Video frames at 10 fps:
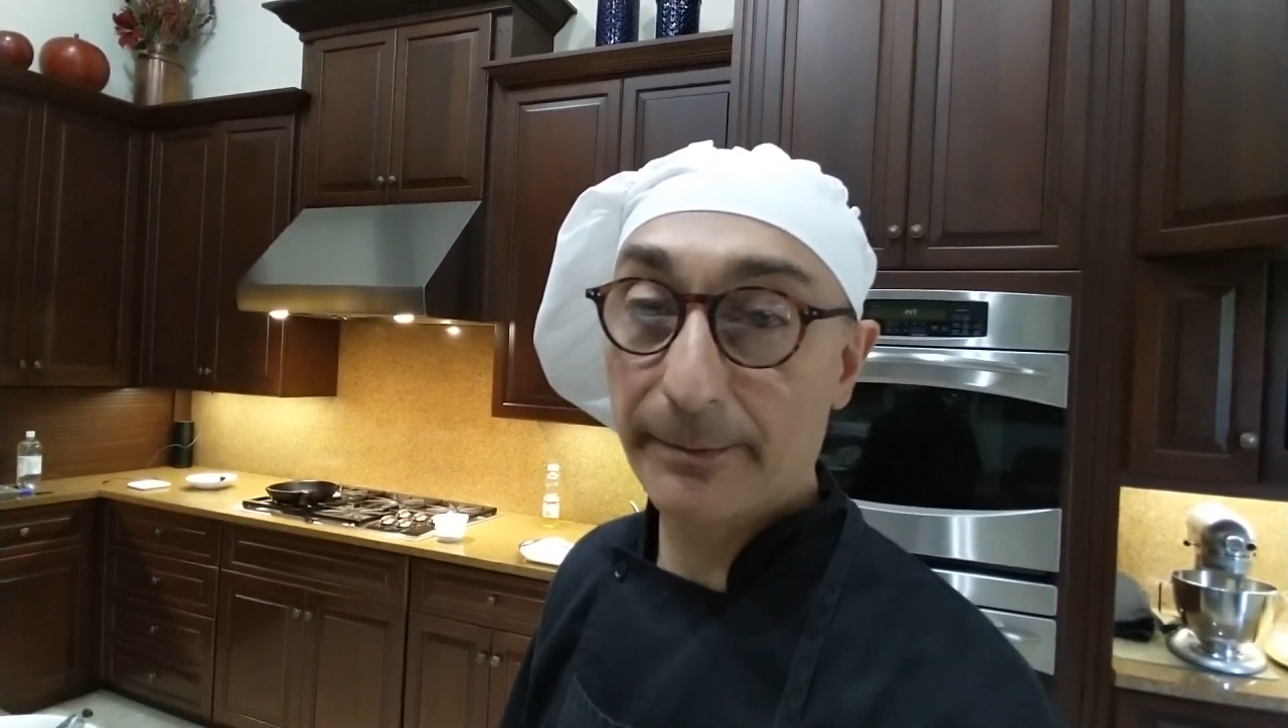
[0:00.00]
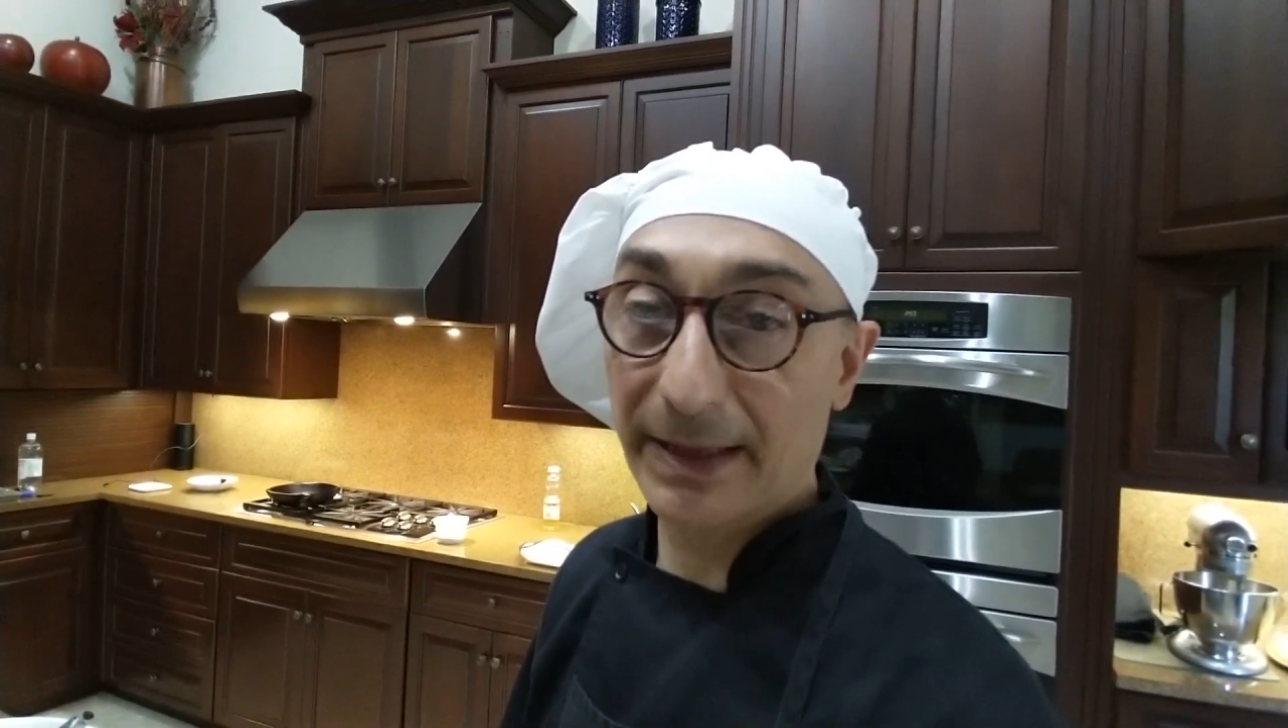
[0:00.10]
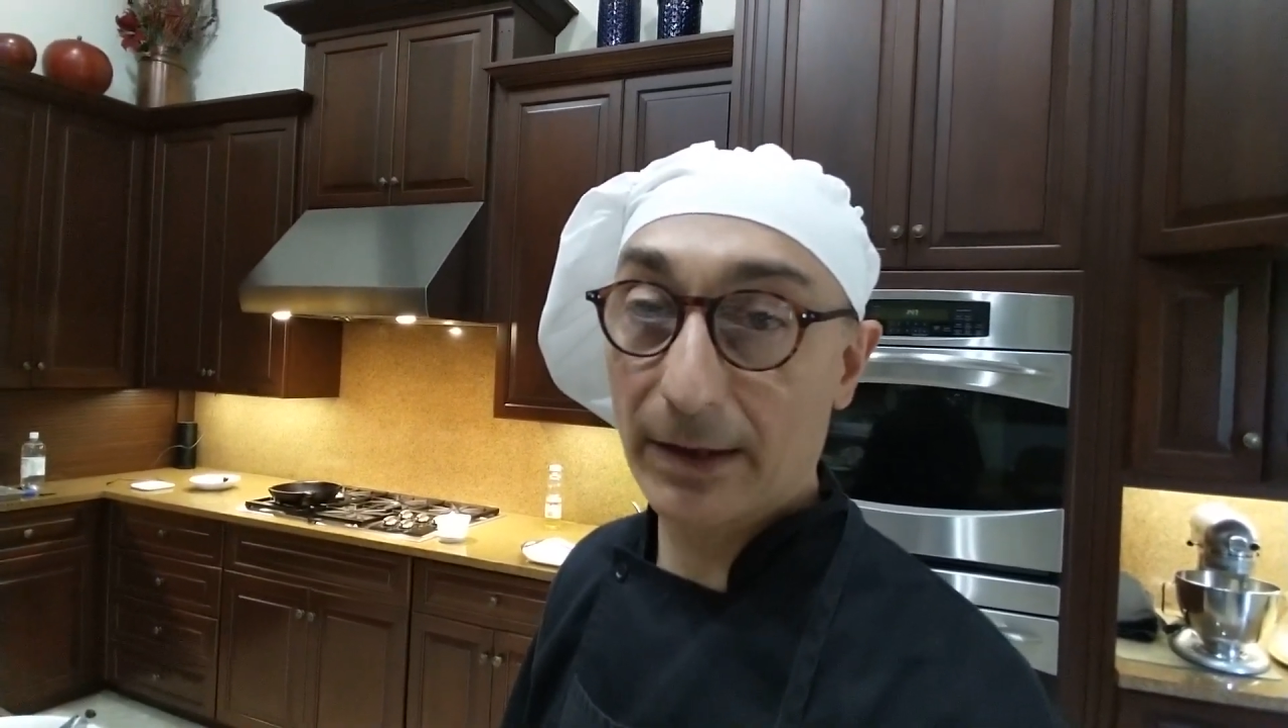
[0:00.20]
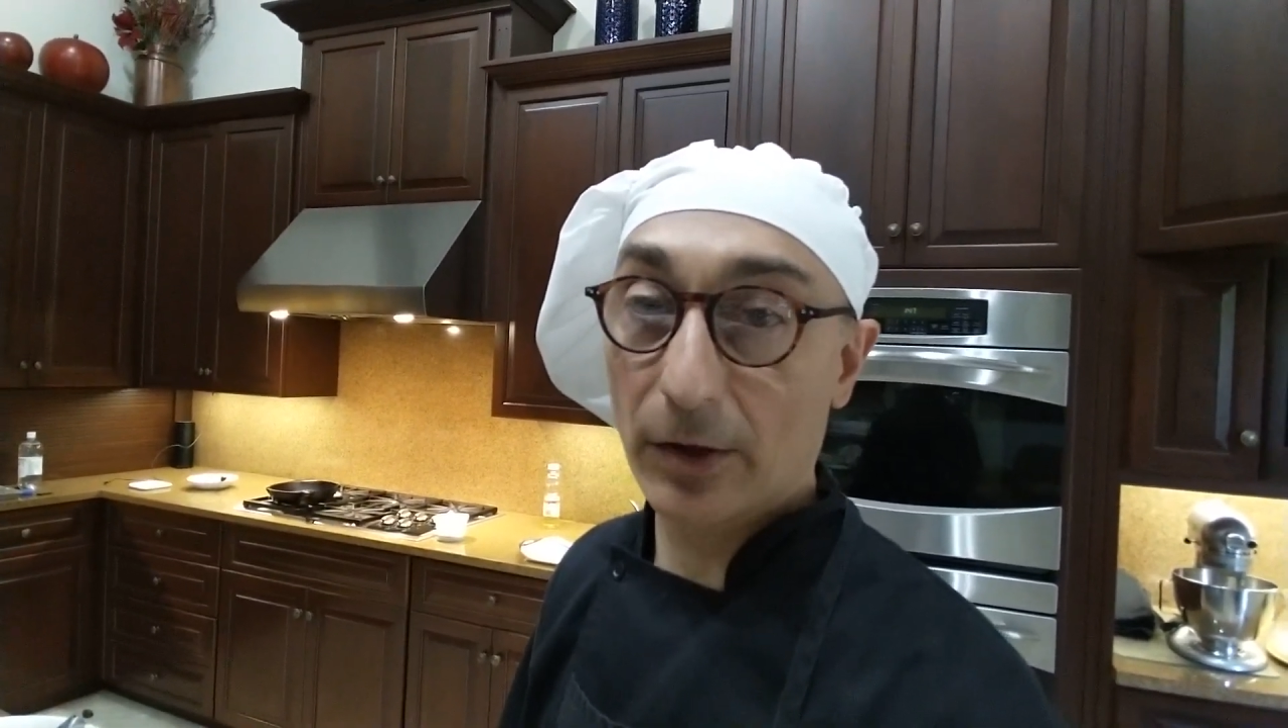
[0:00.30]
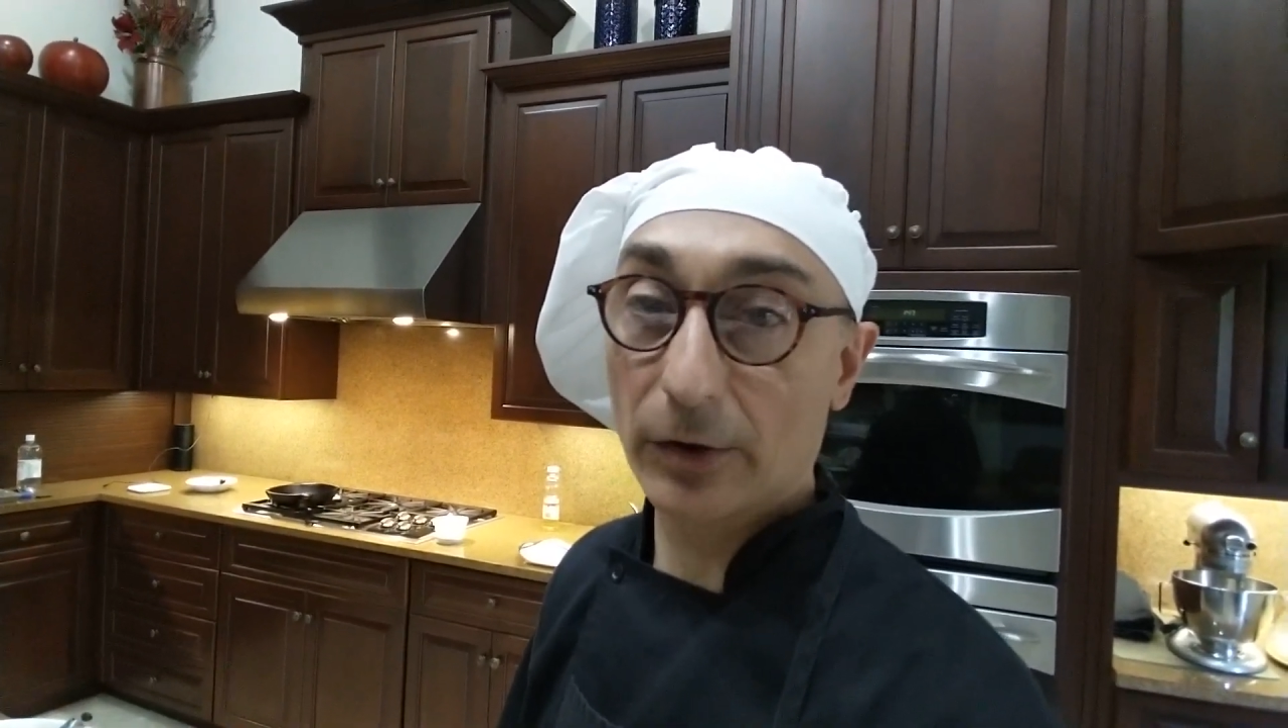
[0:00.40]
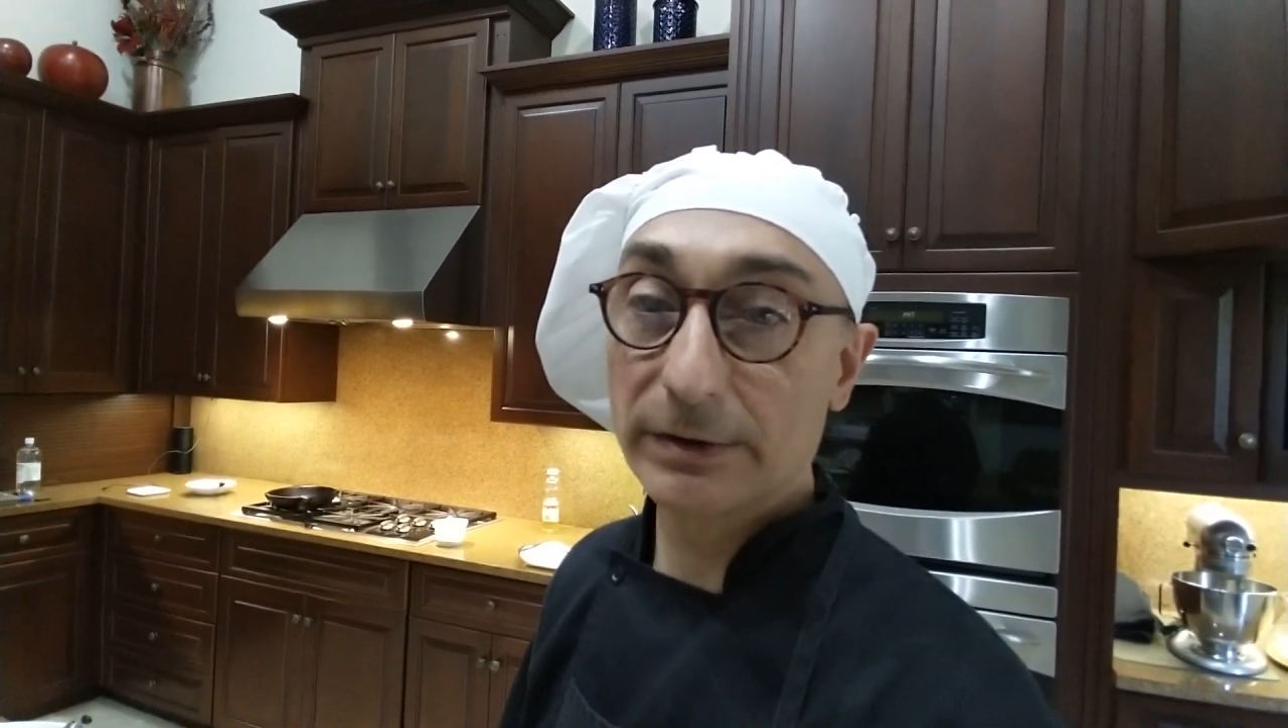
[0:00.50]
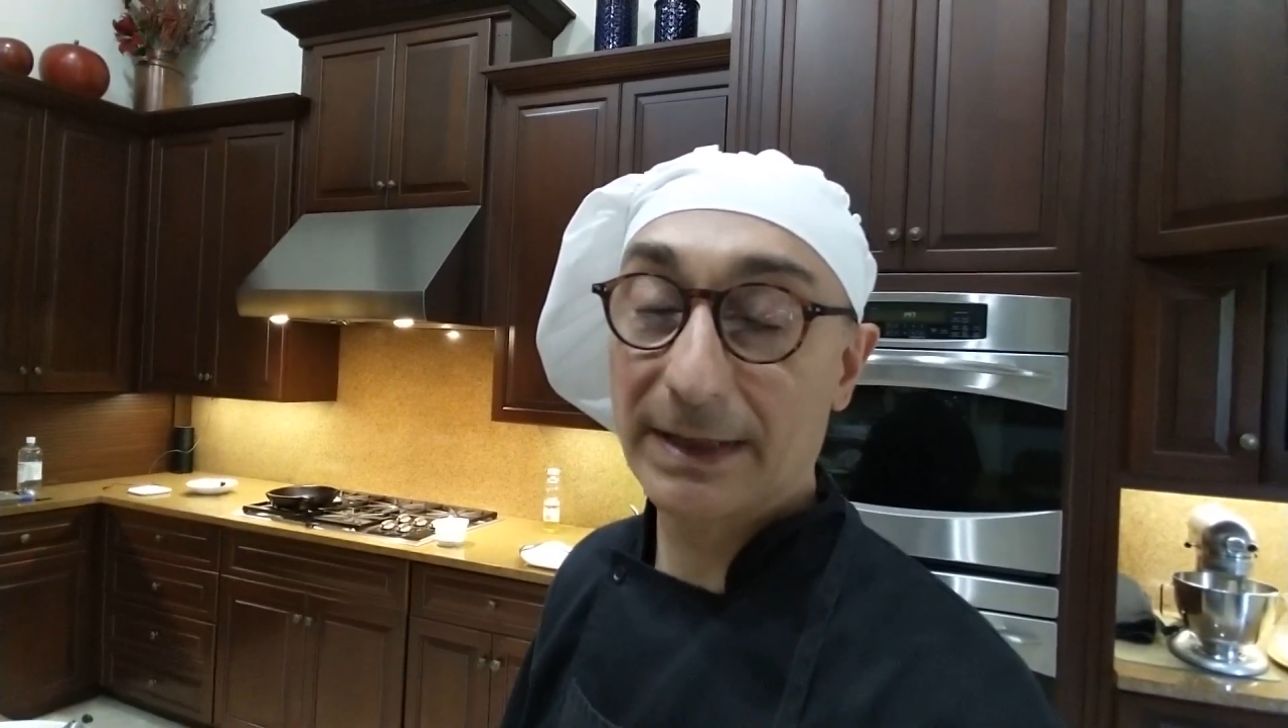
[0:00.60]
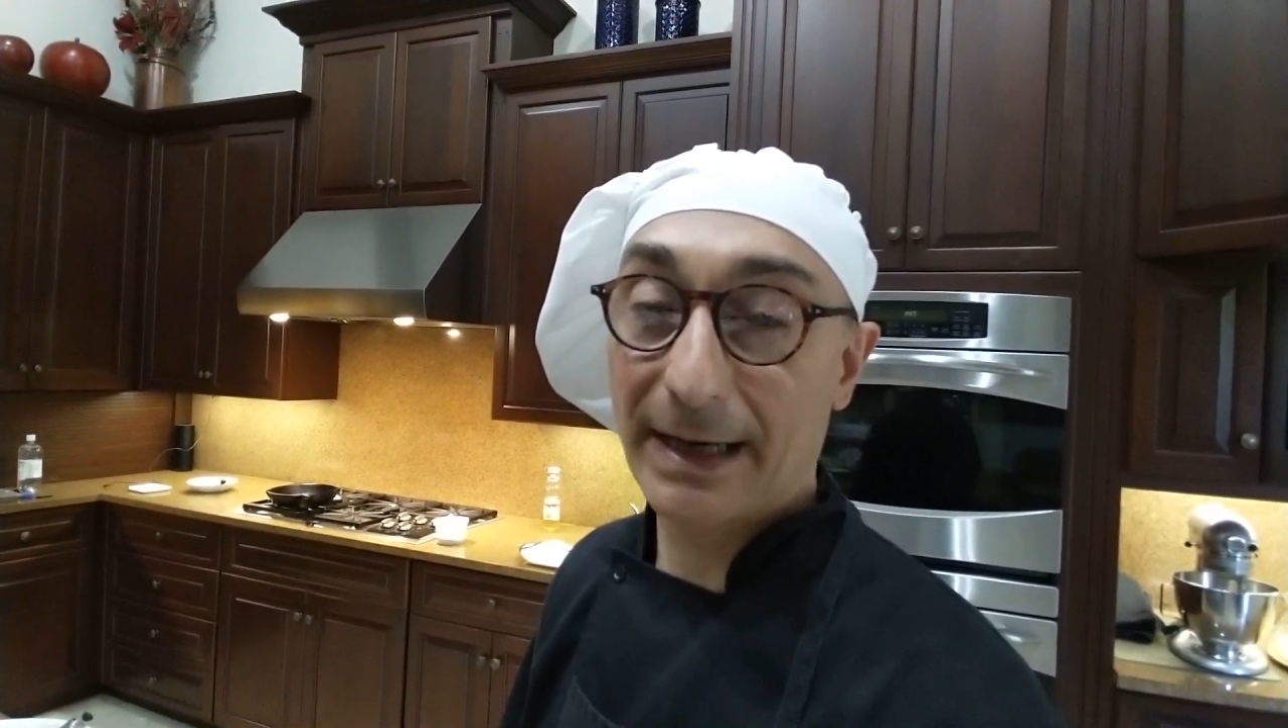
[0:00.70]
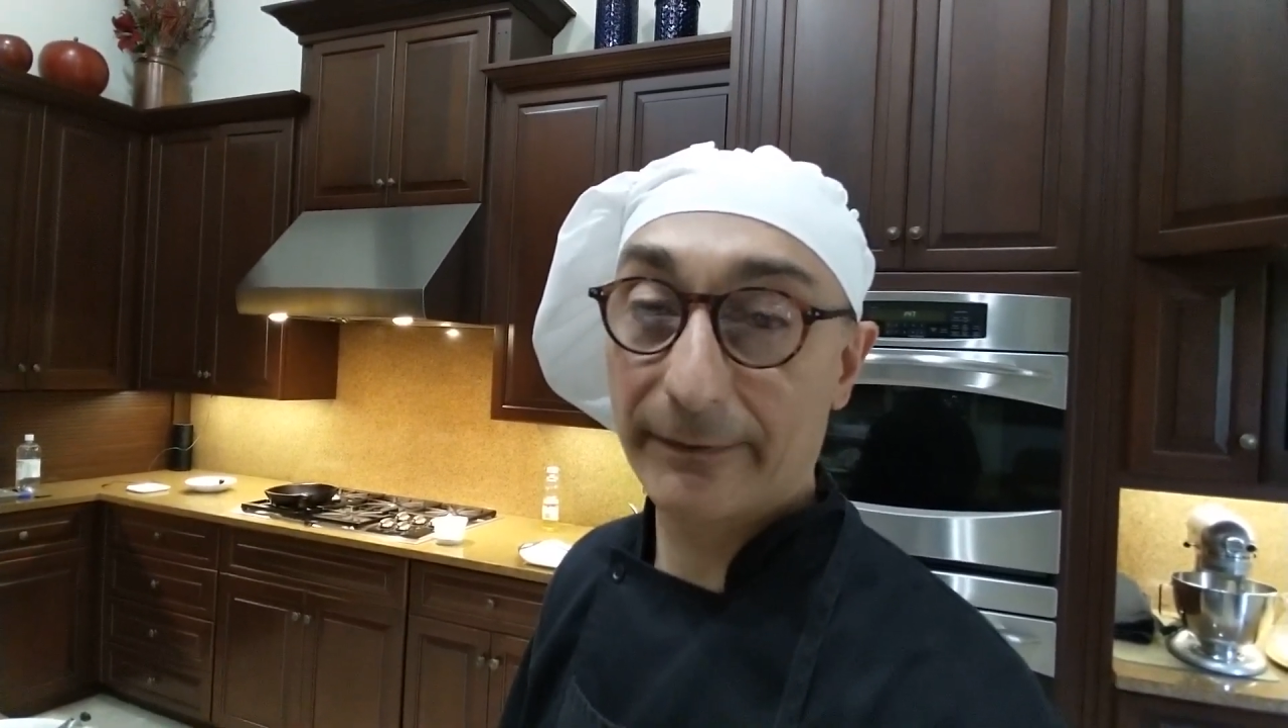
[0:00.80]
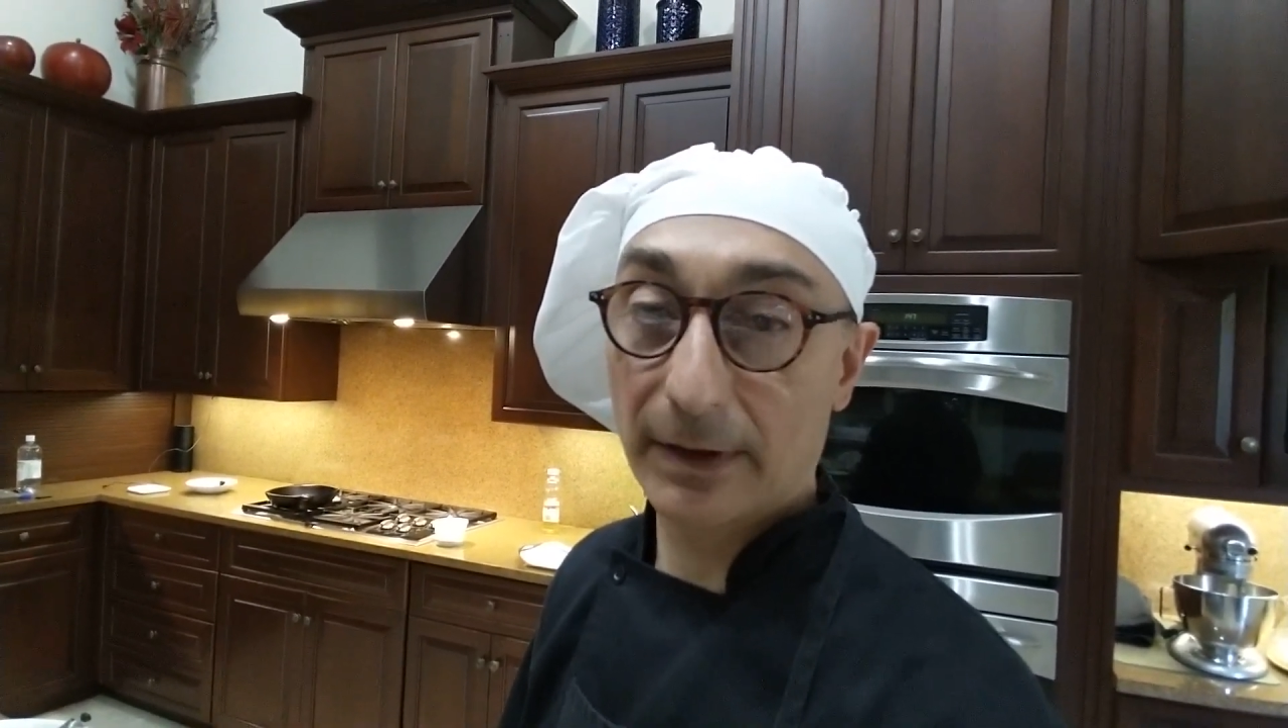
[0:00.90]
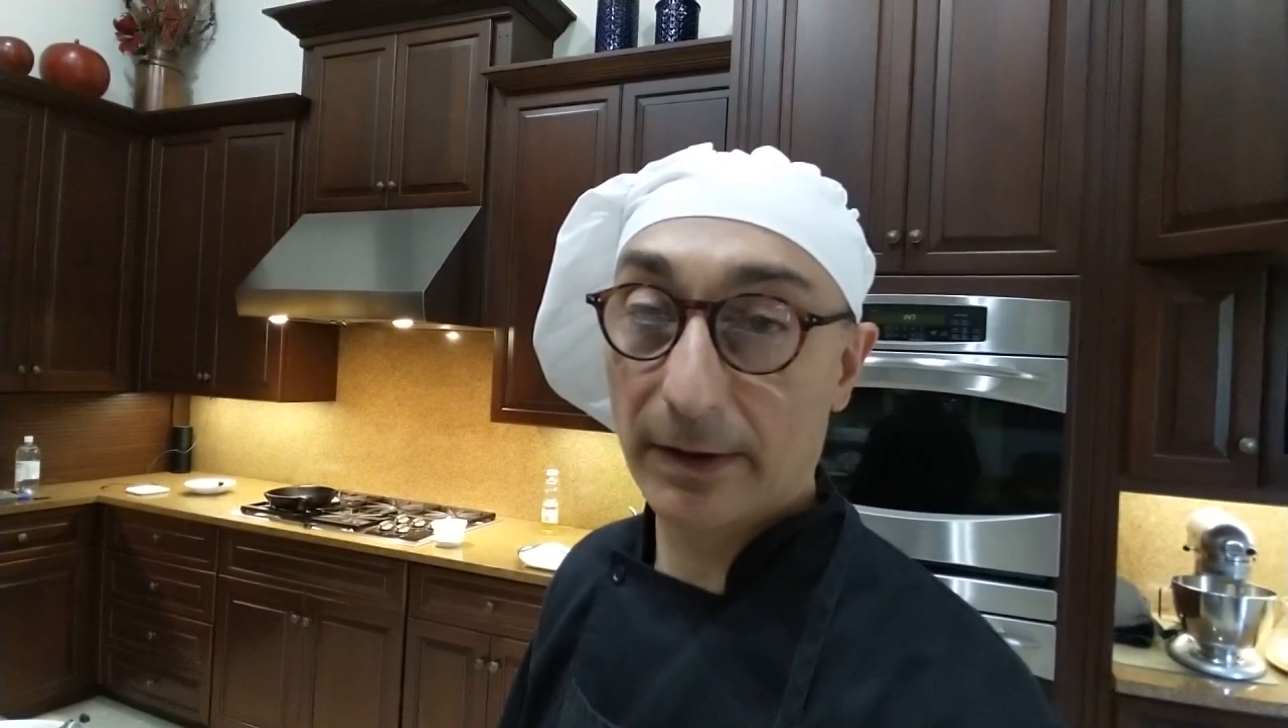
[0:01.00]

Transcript: Because I have